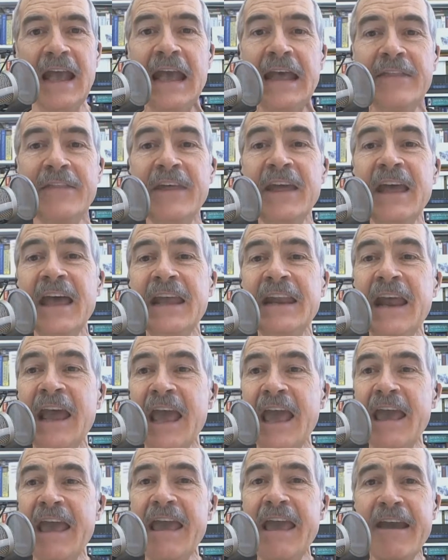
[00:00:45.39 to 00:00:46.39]
And then
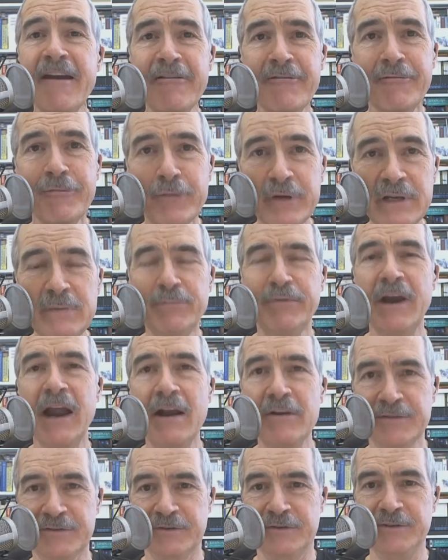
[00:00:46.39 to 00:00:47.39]
every
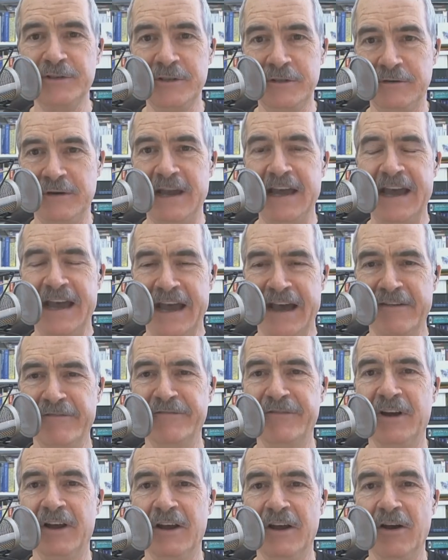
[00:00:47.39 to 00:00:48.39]
browser you
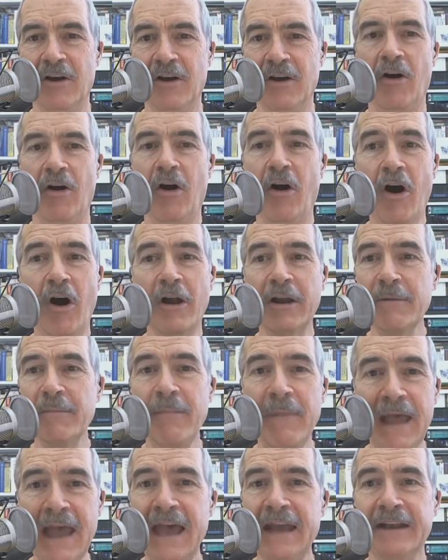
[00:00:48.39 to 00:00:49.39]
have
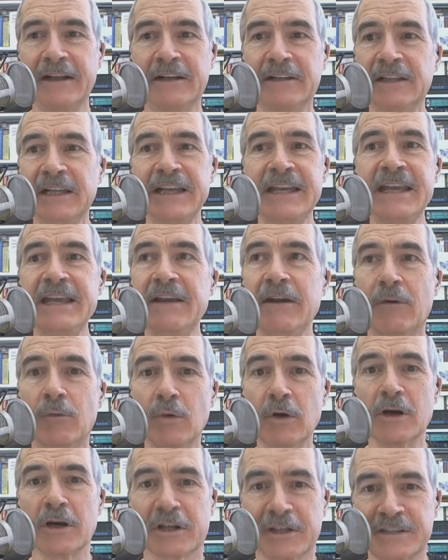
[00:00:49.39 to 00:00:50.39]
automatically
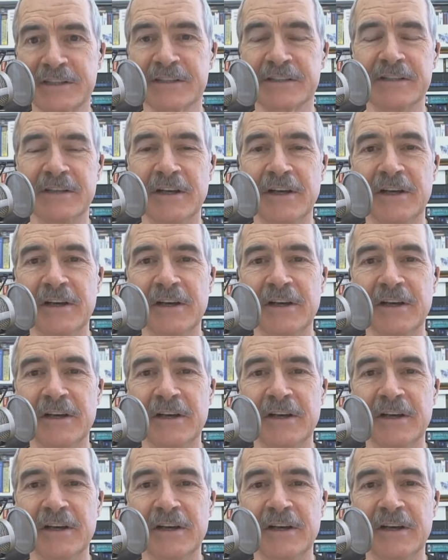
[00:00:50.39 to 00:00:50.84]
works.